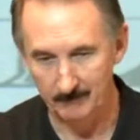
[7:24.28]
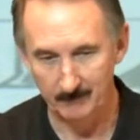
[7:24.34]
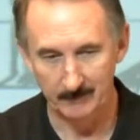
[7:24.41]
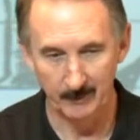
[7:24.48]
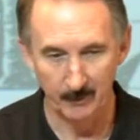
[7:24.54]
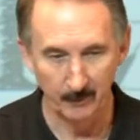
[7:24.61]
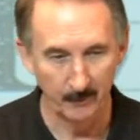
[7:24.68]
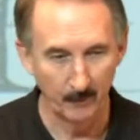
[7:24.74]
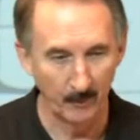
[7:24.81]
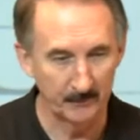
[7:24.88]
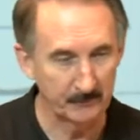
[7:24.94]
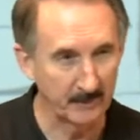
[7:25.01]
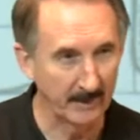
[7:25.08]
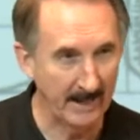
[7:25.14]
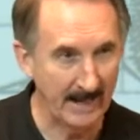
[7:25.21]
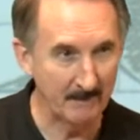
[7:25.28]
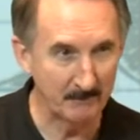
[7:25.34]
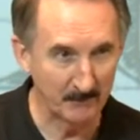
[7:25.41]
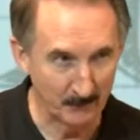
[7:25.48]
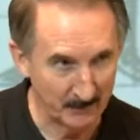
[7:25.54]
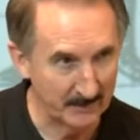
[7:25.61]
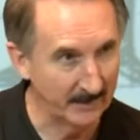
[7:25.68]
you don't know what's going to
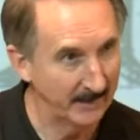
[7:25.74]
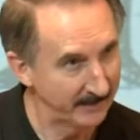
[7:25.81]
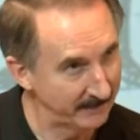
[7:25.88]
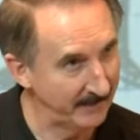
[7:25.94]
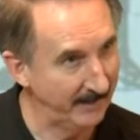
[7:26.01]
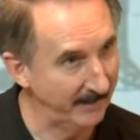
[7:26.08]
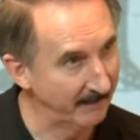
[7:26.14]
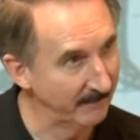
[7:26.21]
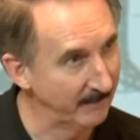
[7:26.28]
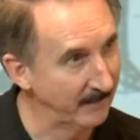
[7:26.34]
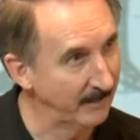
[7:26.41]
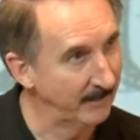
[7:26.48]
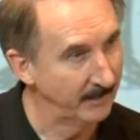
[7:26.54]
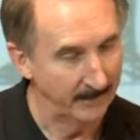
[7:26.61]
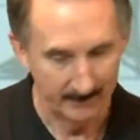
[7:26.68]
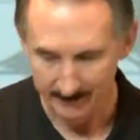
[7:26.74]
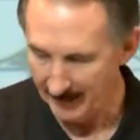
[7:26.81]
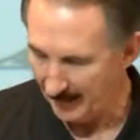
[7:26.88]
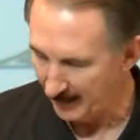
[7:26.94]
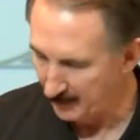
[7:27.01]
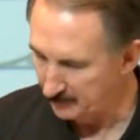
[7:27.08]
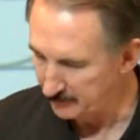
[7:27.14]
happen when you get there.
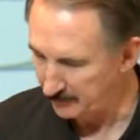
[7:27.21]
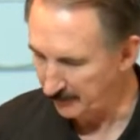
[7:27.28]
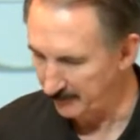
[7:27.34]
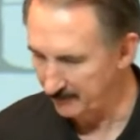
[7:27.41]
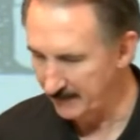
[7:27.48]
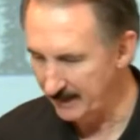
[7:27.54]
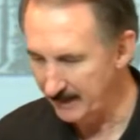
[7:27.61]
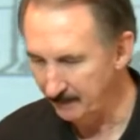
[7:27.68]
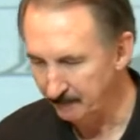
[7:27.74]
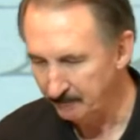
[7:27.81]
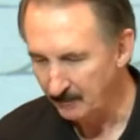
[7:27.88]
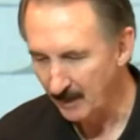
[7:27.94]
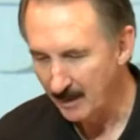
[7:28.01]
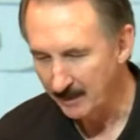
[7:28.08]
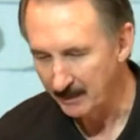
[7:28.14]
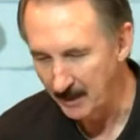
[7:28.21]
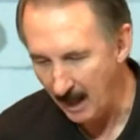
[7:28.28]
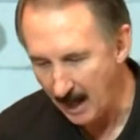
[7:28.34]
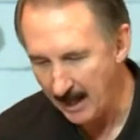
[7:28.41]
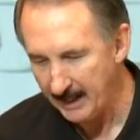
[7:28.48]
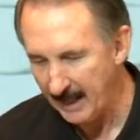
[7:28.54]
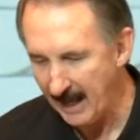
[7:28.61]
That uncertainty.
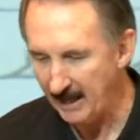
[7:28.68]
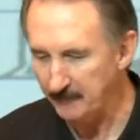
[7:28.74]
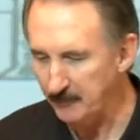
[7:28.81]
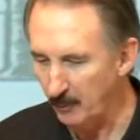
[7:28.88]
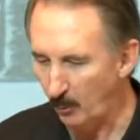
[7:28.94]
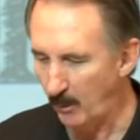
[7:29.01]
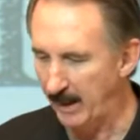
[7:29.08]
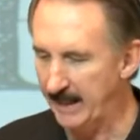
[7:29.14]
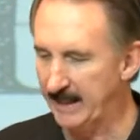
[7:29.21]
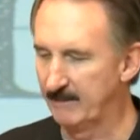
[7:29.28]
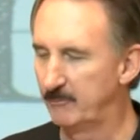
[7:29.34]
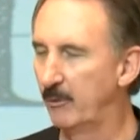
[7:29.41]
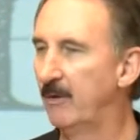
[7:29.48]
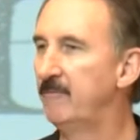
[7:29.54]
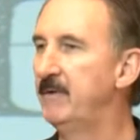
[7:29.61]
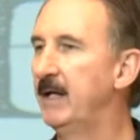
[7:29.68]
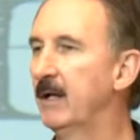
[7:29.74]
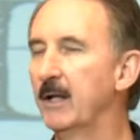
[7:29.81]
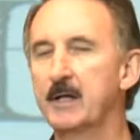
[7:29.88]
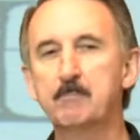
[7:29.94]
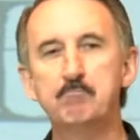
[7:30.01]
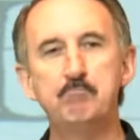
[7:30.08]
God has a way of
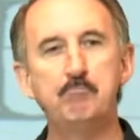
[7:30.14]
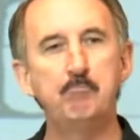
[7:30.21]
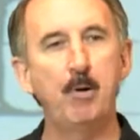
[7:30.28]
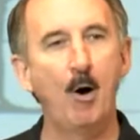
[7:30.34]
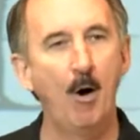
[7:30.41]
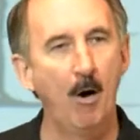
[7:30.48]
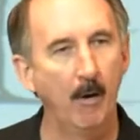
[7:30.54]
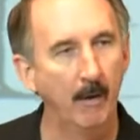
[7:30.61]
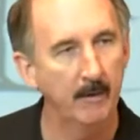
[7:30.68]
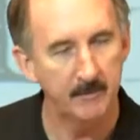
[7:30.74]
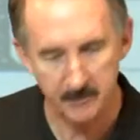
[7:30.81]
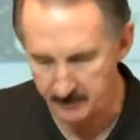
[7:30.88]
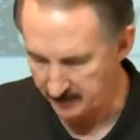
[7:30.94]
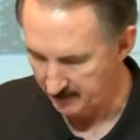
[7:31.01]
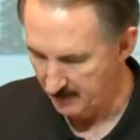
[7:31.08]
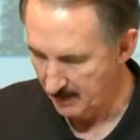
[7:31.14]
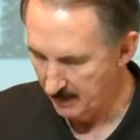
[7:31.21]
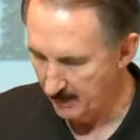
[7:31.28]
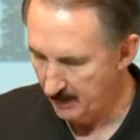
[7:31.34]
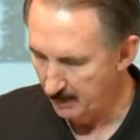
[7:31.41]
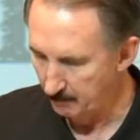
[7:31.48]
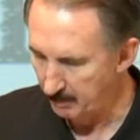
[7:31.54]
revealing part
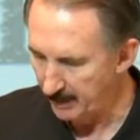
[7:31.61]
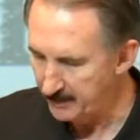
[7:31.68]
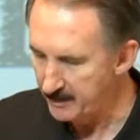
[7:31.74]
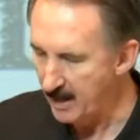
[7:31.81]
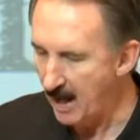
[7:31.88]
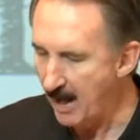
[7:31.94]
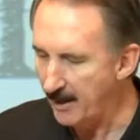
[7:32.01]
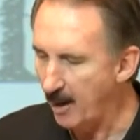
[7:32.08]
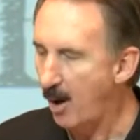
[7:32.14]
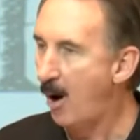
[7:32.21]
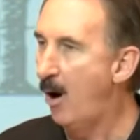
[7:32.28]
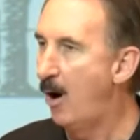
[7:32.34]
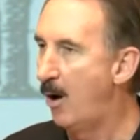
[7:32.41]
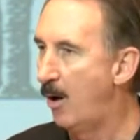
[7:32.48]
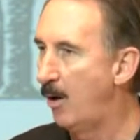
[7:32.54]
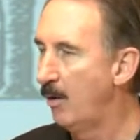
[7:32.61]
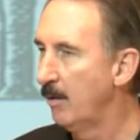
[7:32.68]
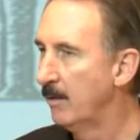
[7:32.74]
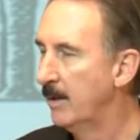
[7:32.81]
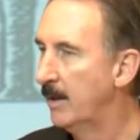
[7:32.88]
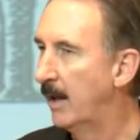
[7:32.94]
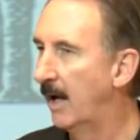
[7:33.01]
but not
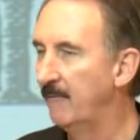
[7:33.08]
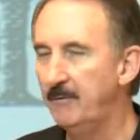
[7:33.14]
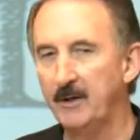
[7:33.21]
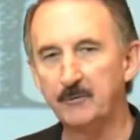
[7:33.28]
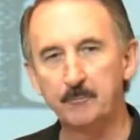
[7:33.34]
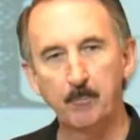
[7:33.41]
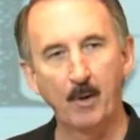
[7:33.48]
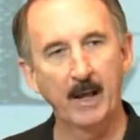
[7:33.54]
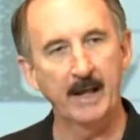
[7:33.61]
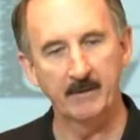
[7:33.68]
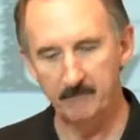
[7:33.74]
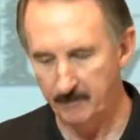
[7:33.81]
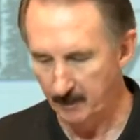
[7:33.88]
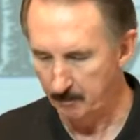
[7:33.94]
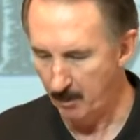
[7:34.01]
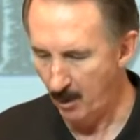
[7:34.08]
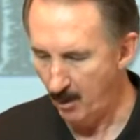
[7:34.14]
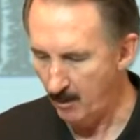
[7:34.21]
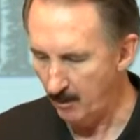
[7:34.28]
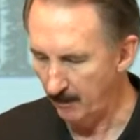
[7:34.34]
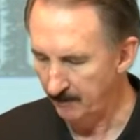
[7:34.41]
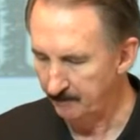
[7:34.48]
all of his plan for
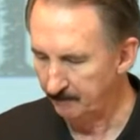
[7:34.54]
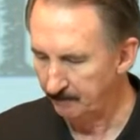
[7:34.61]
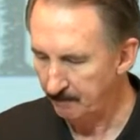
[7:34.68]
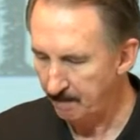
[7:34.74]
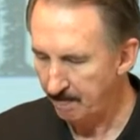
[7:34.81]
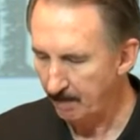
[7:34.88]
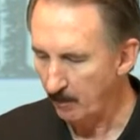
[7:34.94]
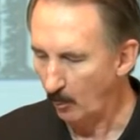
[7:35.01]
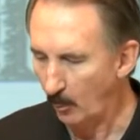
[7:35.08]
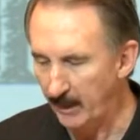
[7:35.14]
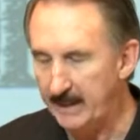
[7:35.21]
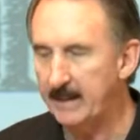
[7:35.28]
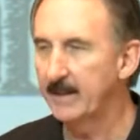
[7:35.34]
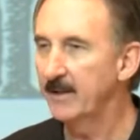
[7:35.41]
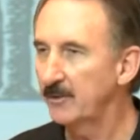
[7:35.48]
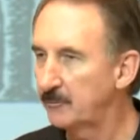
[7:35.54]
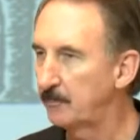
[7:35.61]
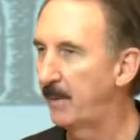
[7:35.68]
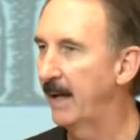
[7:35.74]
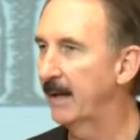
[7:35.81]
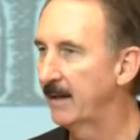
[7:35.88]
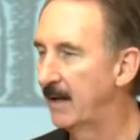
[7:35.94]
Paul. We can
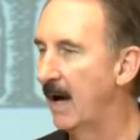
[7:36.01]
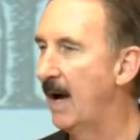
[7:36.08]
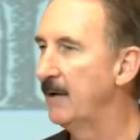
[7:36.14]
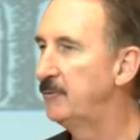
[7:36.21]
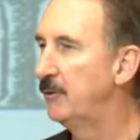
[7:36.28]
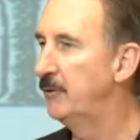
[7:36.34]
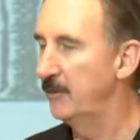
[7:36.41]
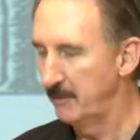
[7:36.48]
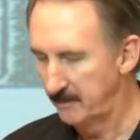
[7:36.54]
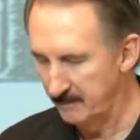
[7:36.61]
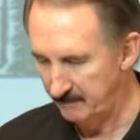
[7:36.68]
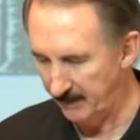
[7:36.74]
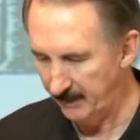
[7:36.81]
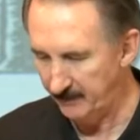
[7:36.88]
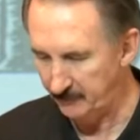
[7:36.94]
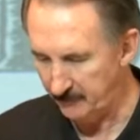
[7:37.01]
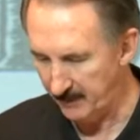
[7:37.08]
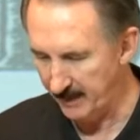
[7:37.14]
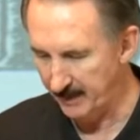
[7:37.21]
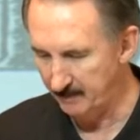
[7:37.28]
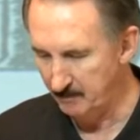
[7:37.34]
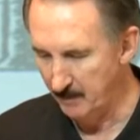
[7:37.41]
expect God to do the very
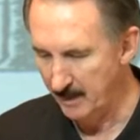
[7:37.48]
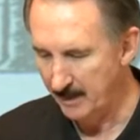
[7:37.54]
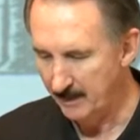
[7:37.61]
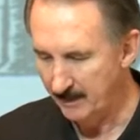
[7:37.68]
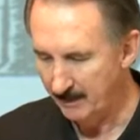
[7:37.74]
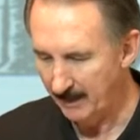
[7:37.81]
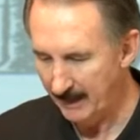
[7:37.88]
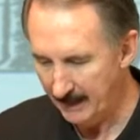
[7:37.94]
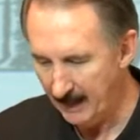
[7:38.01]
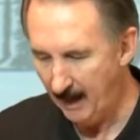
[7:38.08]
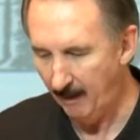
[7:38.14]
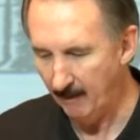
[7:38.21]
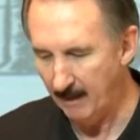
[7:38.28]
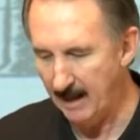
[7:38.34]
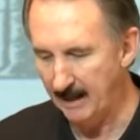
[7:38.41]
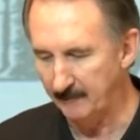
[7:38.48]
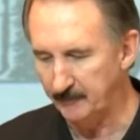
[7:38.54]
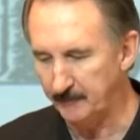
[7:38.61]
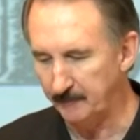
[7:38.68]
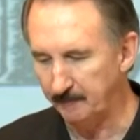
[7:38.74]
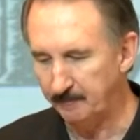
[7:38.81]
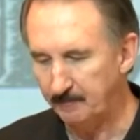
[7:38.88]
same in our
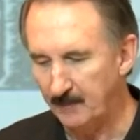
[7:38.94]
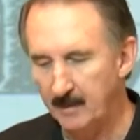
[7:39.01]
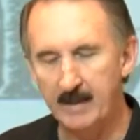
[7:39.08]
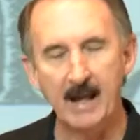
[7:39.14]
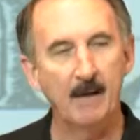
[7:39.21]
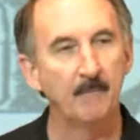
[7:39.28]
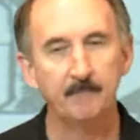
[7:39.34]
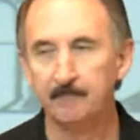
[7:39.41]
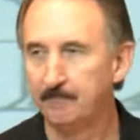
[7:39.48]
lives. Now,